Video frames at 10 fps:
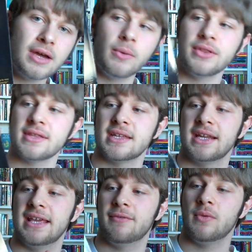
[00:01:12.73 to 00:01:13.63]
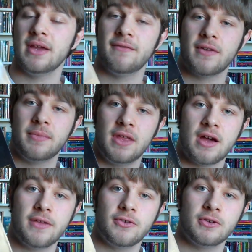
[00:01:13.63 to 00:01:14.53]
I won this in a giveaway from the
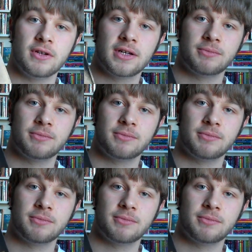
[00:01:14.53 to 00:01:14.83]
author.